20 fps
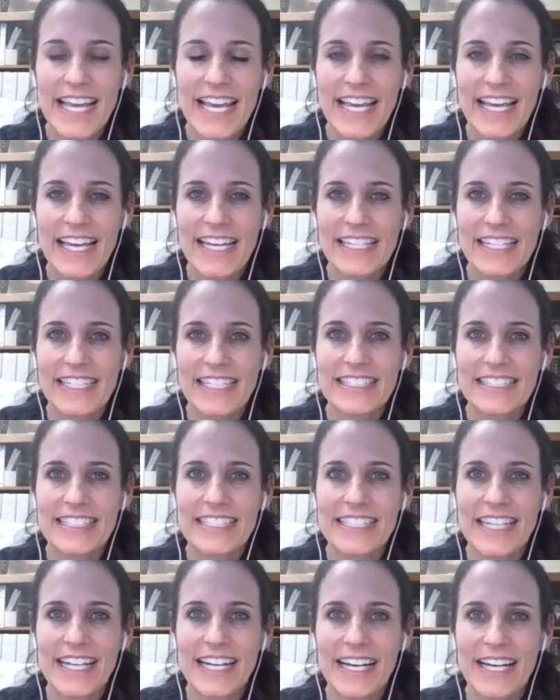And
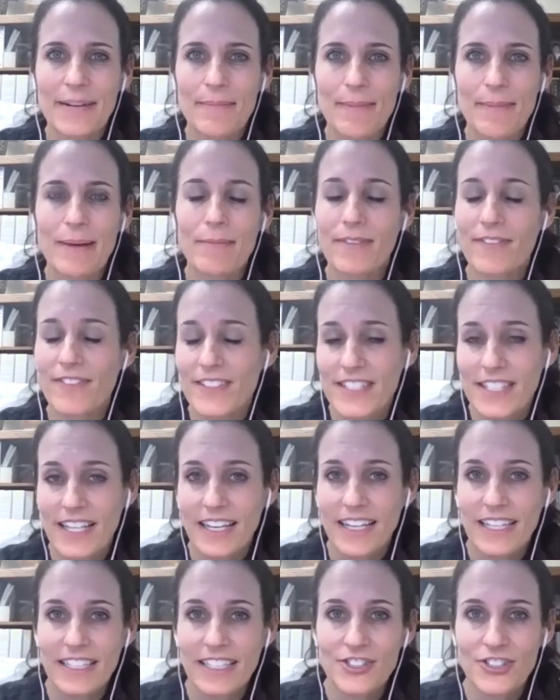I'm a
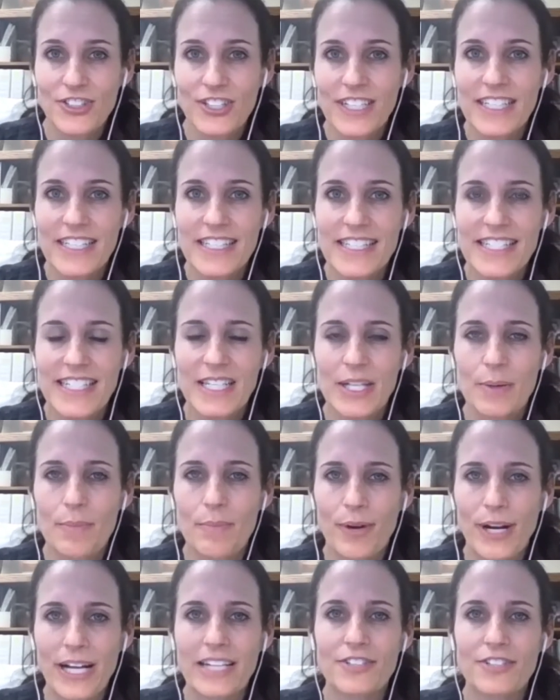physiatrist and a
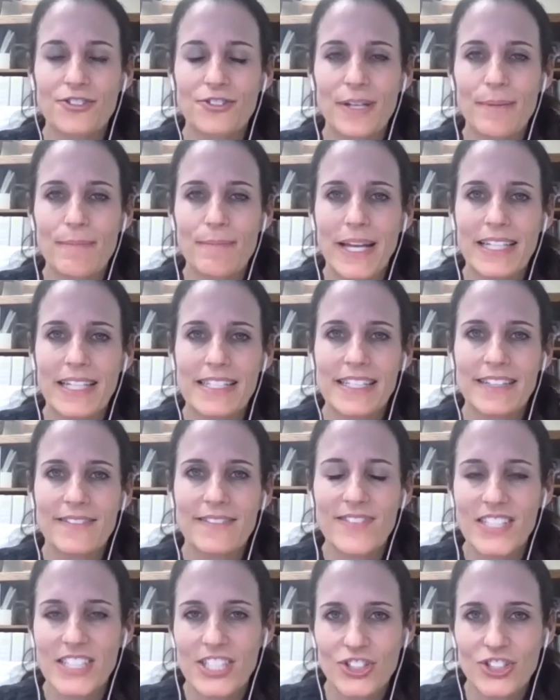brain injury medicine
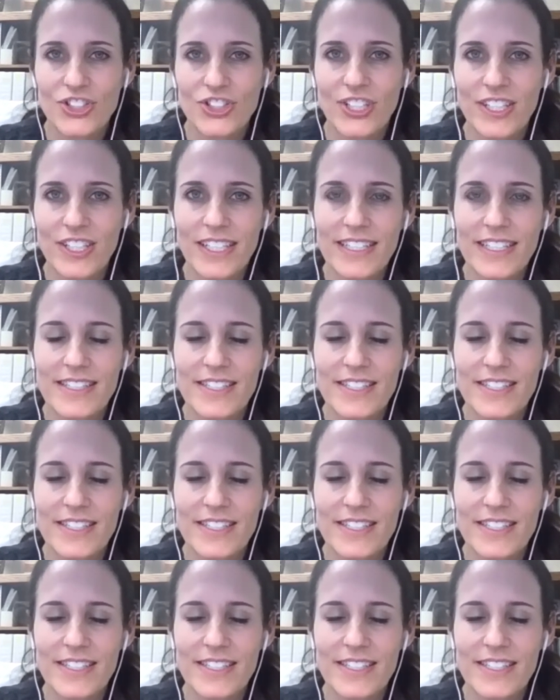physician.